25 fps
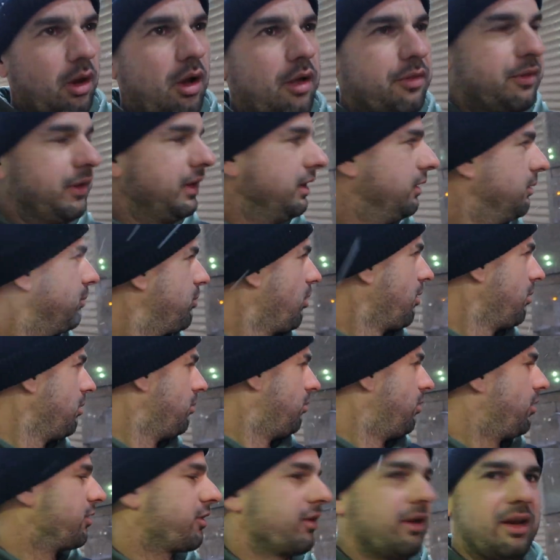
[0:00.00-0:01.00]
I think the
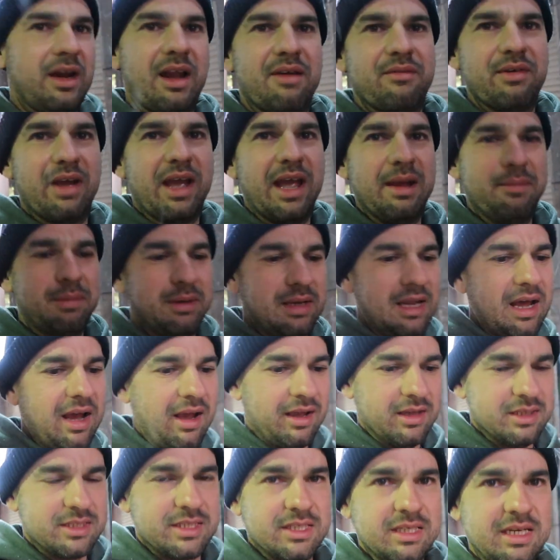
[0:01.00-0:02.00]
problem was I didn't have a heap of
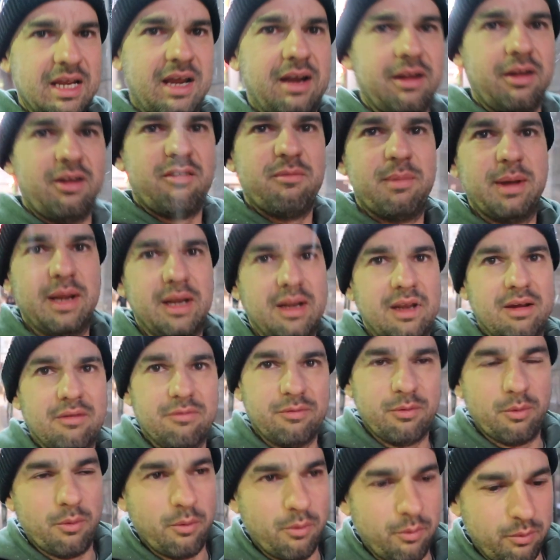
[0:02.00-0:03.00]
layers. So now that I've been here
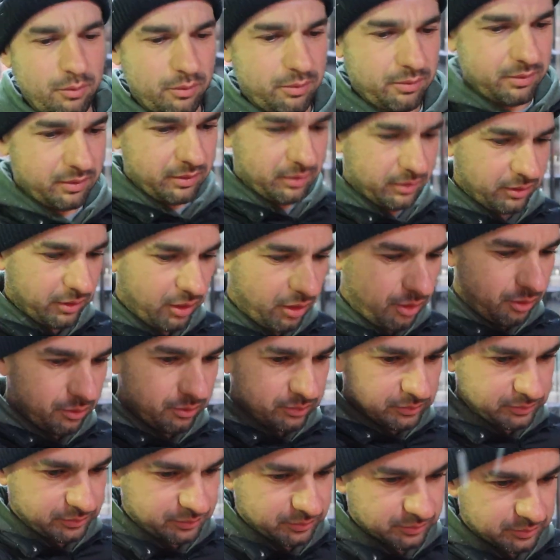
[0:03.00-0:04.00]
for, you know,
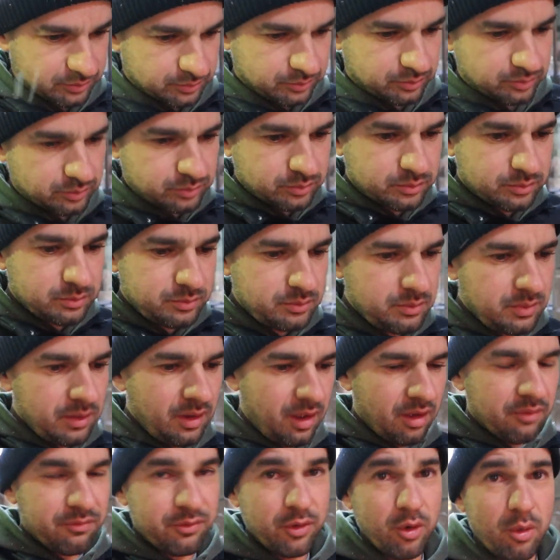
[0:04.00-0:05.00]

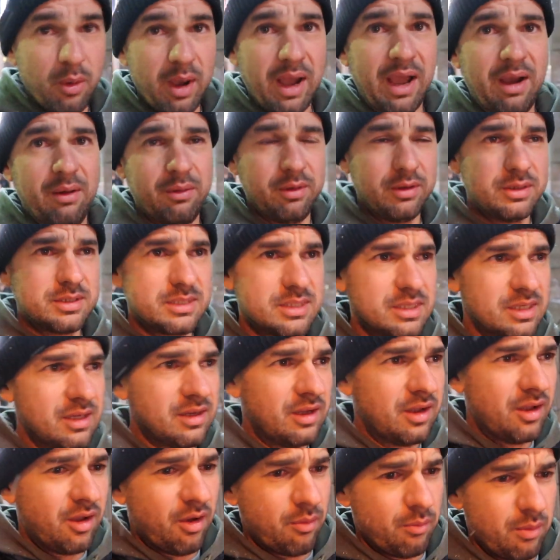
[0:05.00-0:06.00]
a few hours,
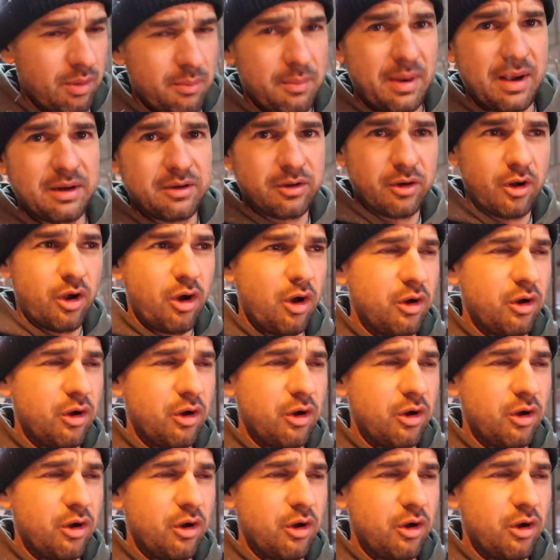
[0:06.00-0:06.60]
went back to the